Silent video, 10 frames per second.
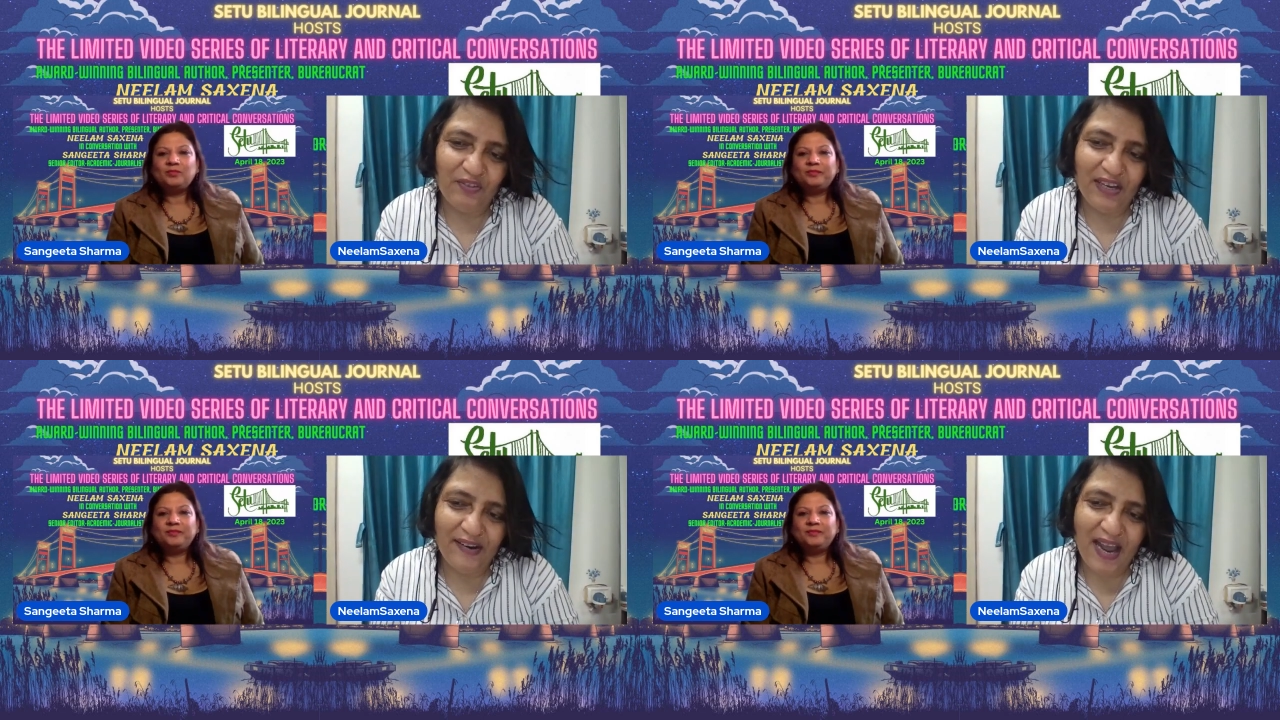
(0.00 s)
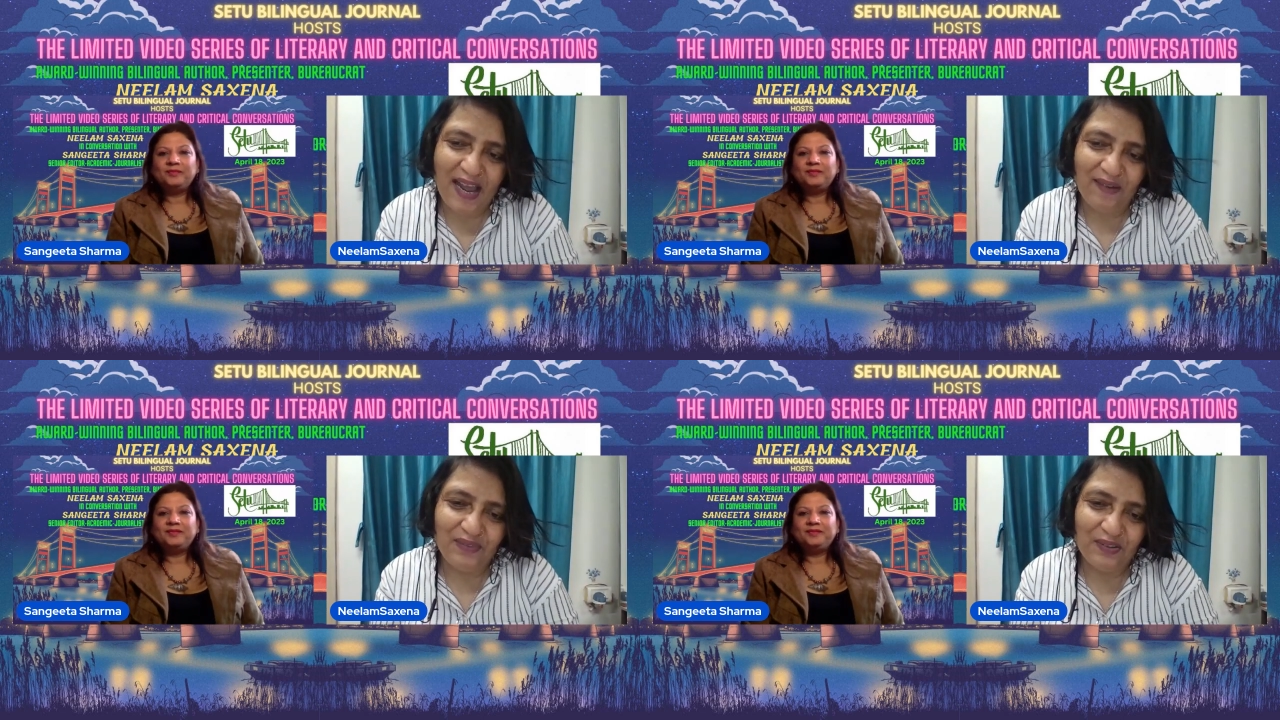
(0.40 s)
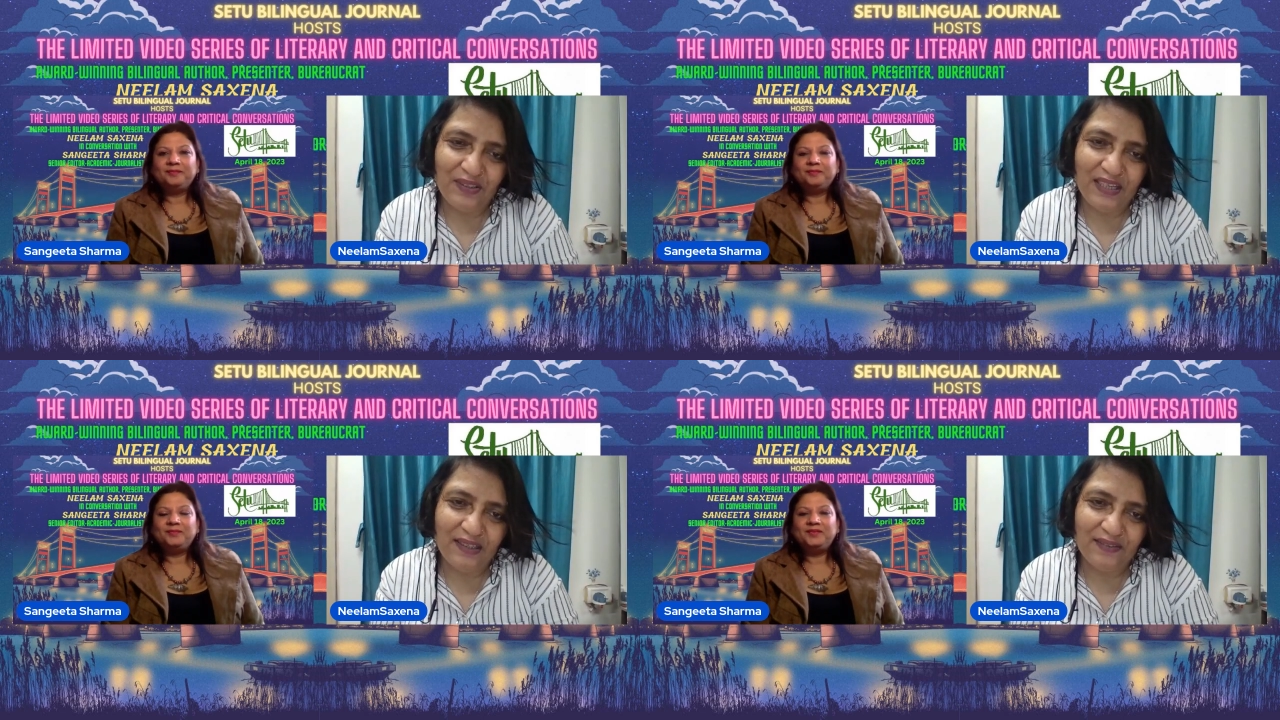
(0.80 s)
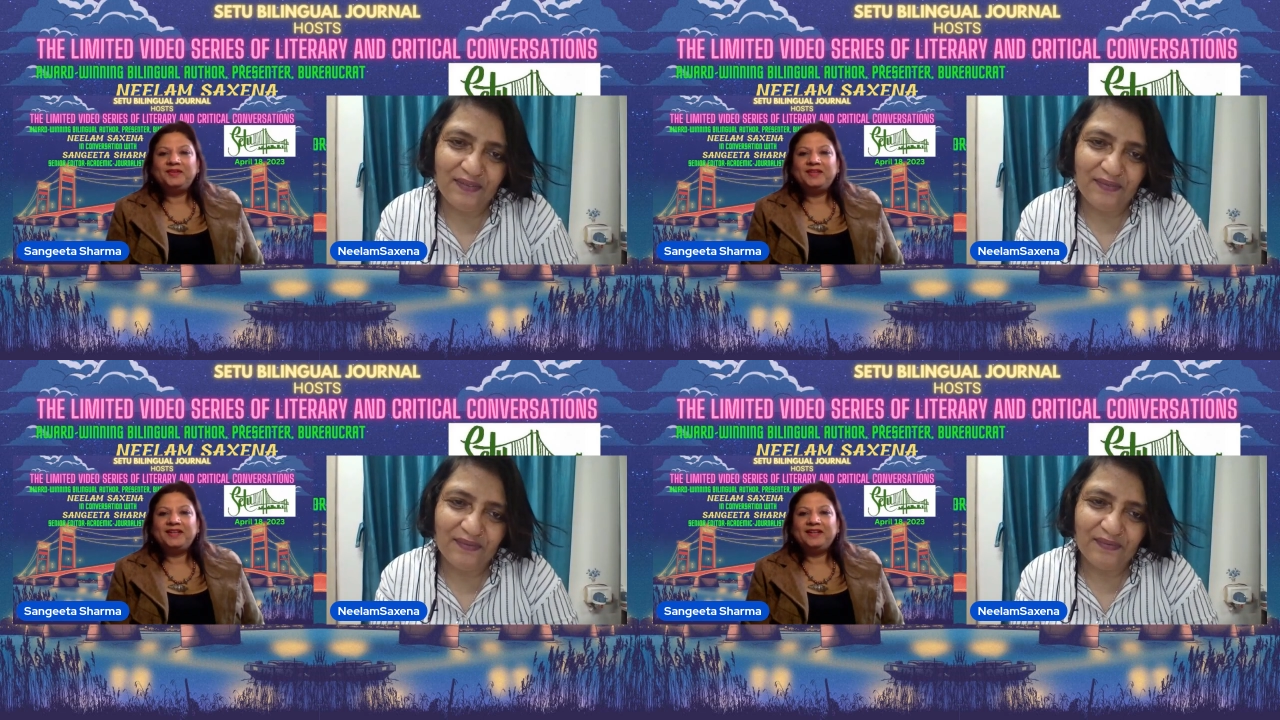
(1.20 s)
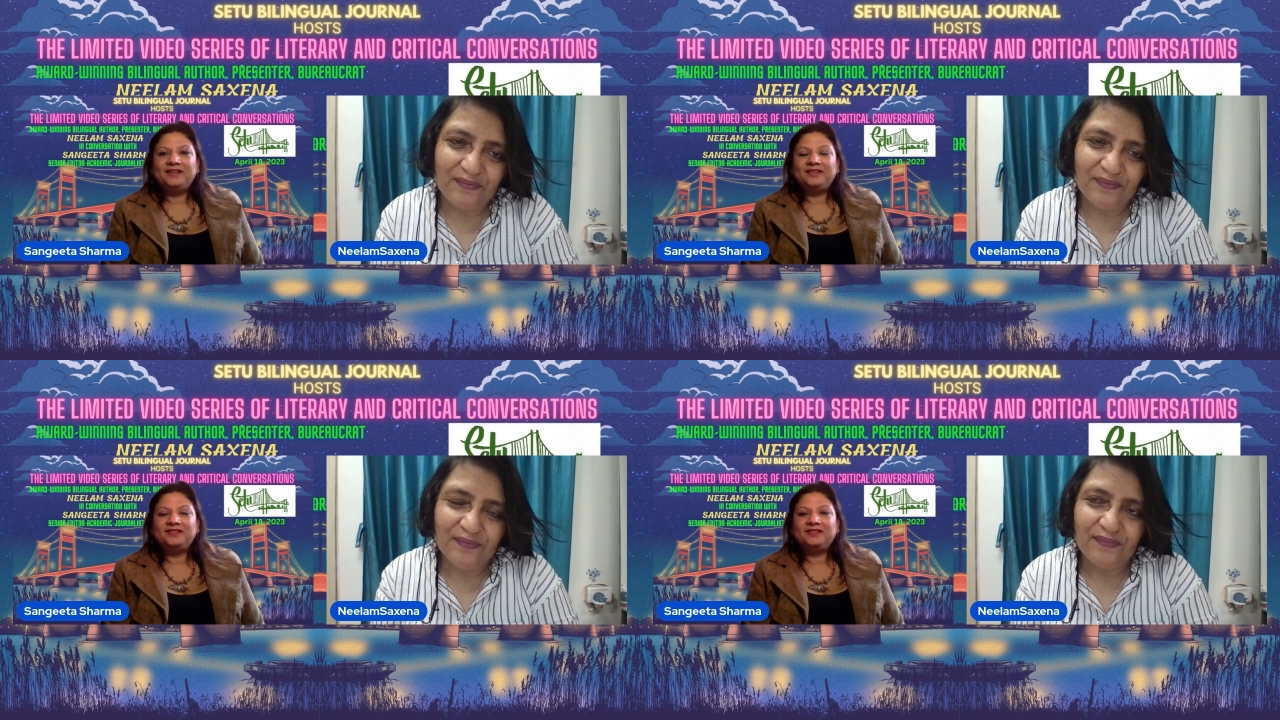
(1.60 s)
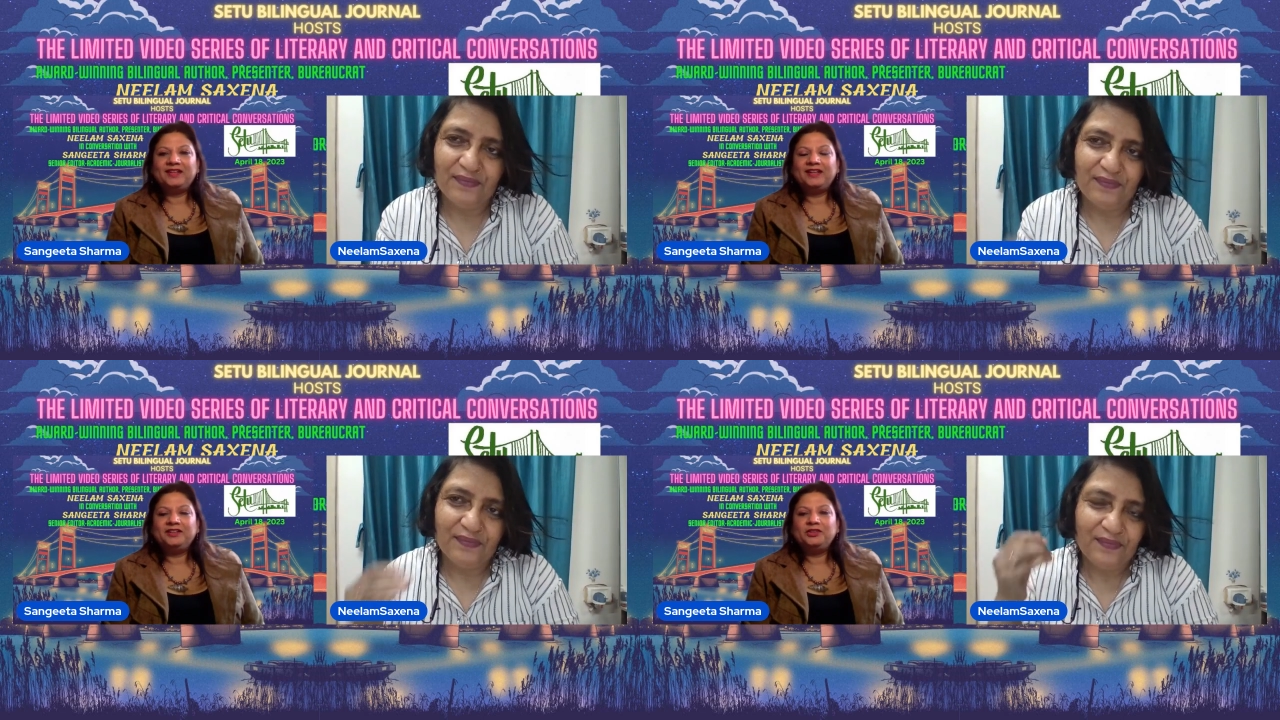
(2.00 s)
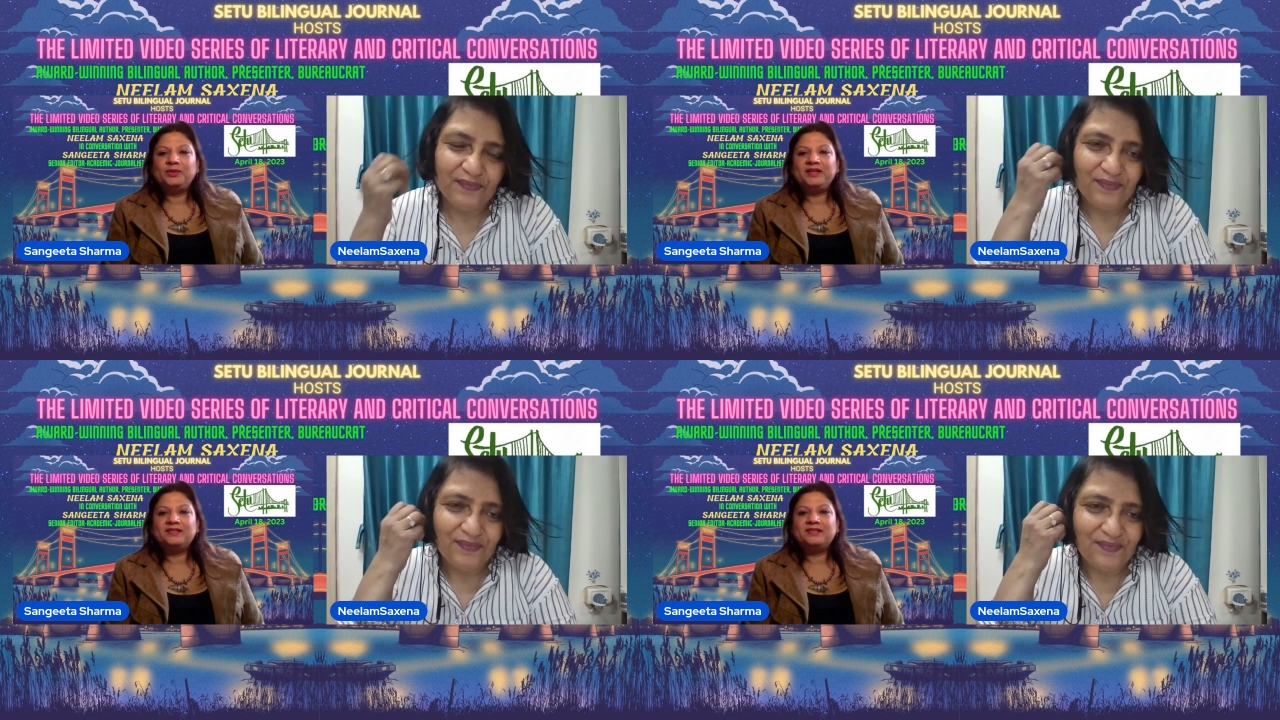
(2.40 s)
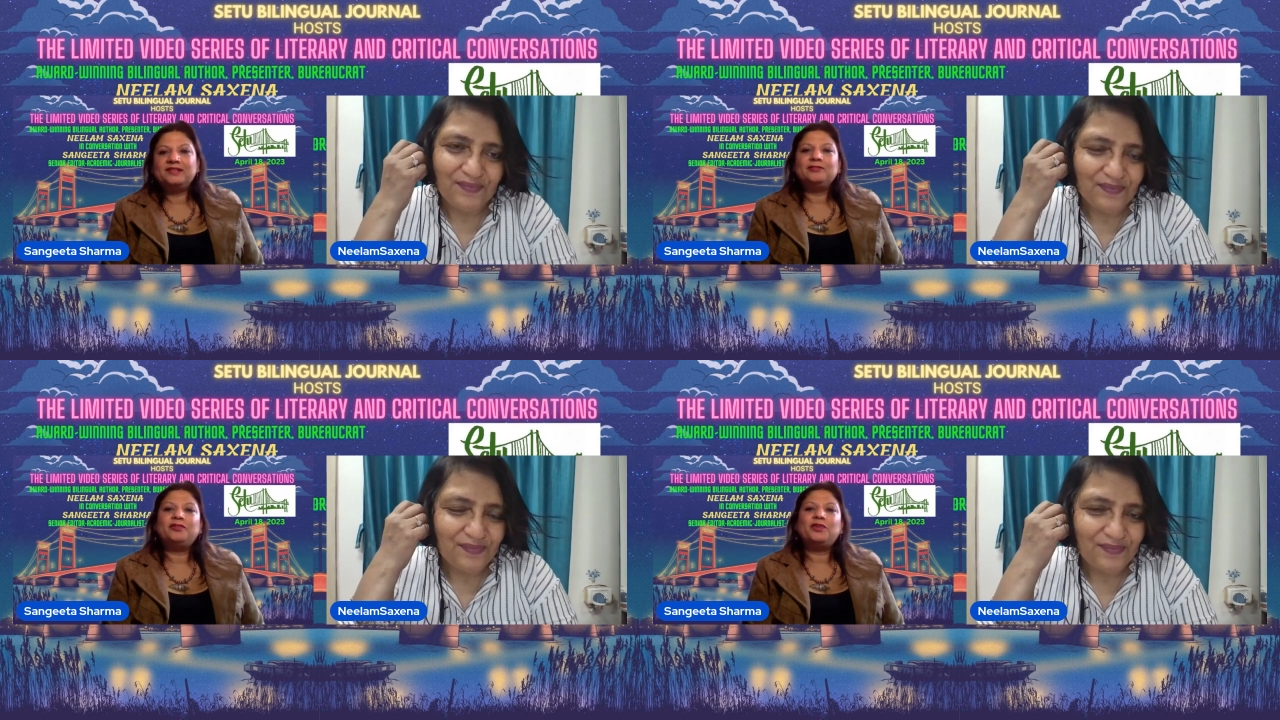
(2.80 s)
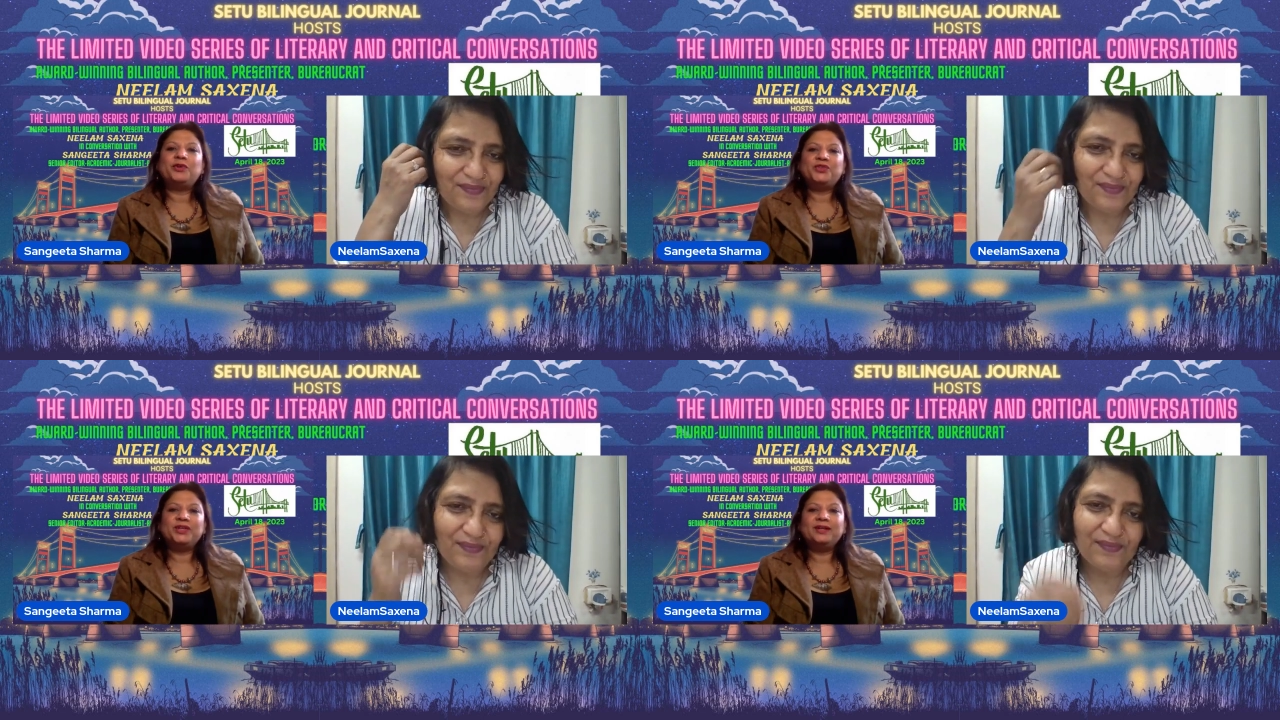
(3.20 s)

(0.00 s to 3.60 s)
Speaker 1: where I am today.
Speaker 2: Yes, and you are still forging